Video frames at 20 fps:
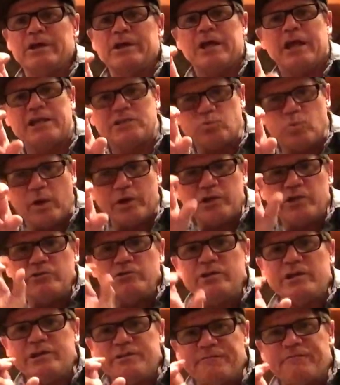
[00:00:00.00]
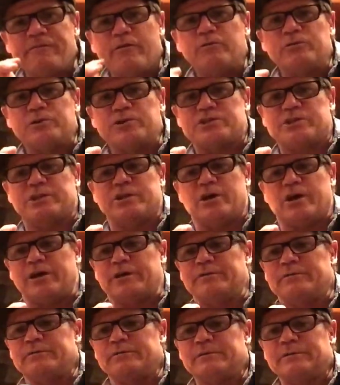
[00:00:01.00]
is what you need to focus in on.
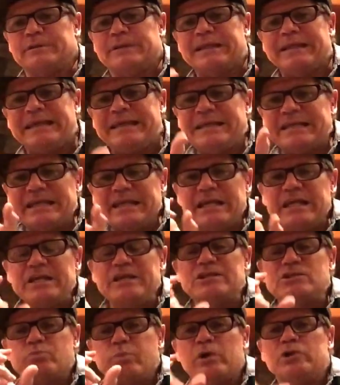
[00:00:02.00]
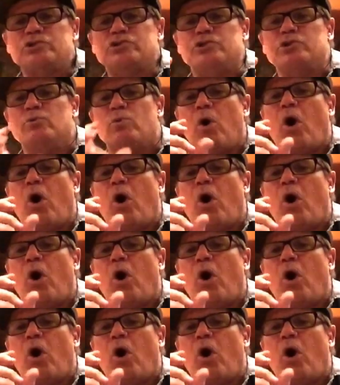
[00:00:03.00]
It is what you